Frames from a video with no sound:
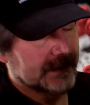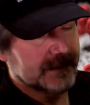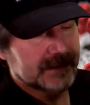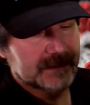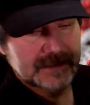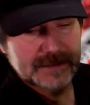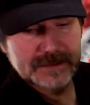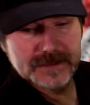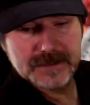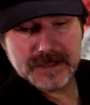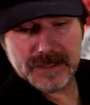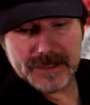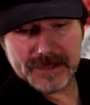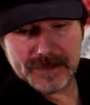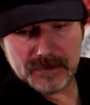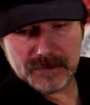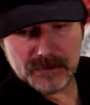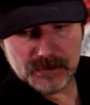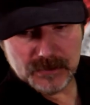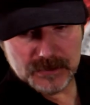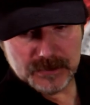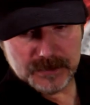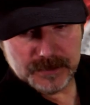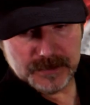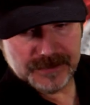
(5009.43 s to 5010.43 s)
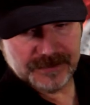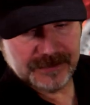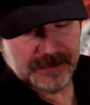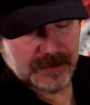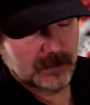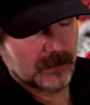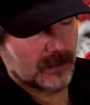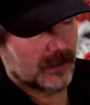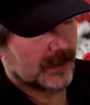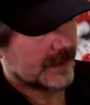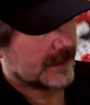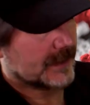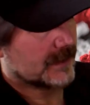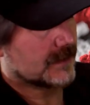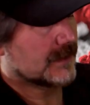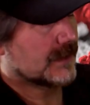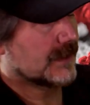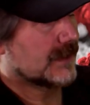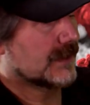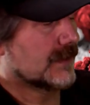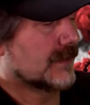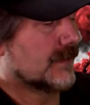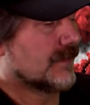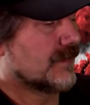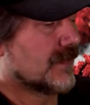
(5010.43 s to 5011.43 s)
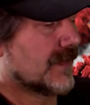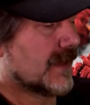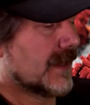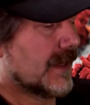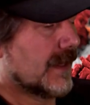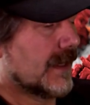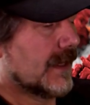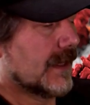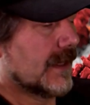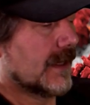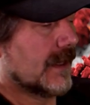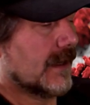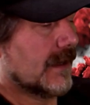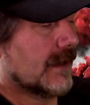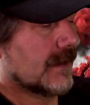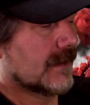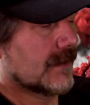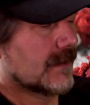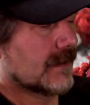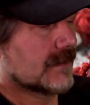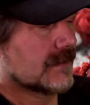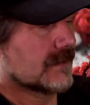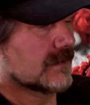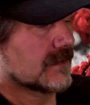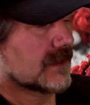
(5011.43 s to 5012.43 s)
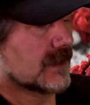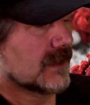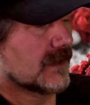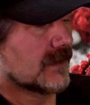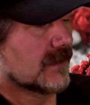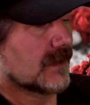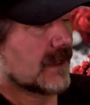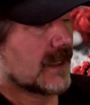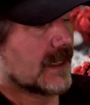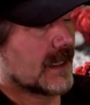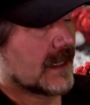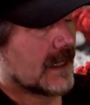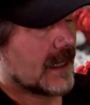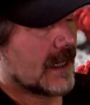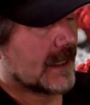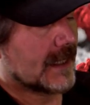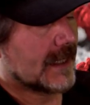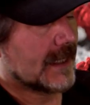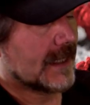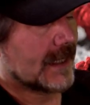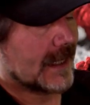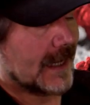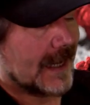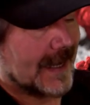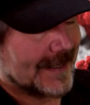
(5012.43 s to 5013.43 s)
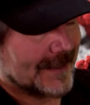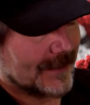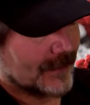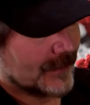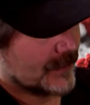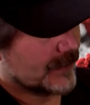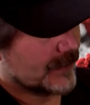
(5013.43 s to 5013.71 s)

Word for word: entire room if you wanted to. So, and again, I don't know